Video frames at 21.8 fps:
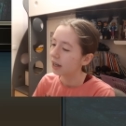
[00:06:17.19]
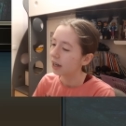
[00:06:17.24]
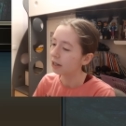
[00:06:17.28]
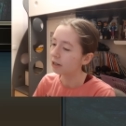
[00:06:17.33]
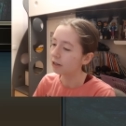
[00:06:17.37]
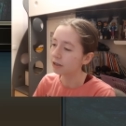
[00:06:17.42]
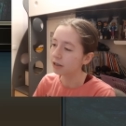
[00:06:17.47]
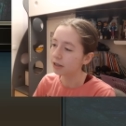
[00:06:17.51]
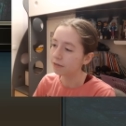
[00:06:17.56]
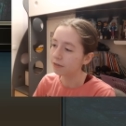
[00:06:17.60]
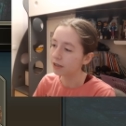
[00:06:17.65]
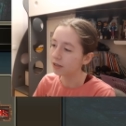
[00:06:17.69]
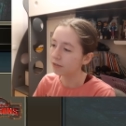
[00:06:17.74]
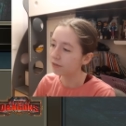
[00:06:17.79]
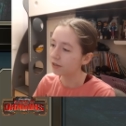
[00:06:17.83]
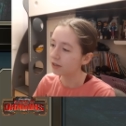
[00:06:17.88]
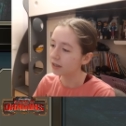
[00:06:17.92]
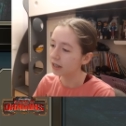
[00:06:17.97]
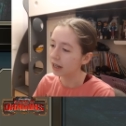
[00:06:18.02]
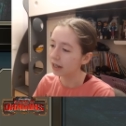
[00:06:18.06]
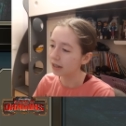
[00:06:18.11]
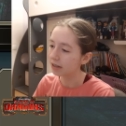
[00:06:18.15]
I don't even
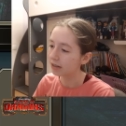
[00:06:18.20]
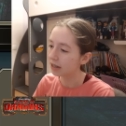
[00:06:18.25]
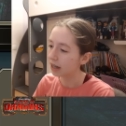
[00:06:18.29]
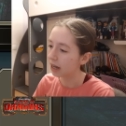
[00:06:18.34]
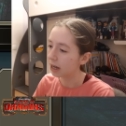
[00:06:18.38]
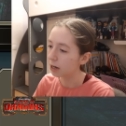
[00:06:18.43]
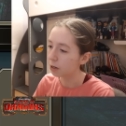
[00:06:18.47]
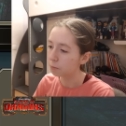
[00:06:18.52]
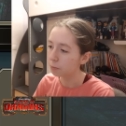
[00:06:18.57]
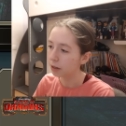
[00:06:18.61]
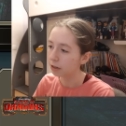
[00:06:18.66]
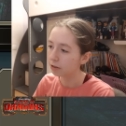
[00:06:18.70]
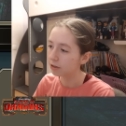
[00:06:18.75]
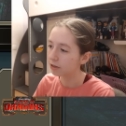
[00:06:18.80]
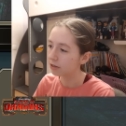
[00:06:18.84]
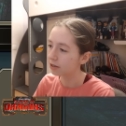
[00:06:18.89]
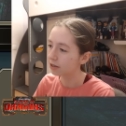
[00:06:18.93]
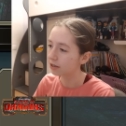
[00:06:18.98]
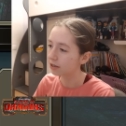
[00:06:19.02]
feel that sad about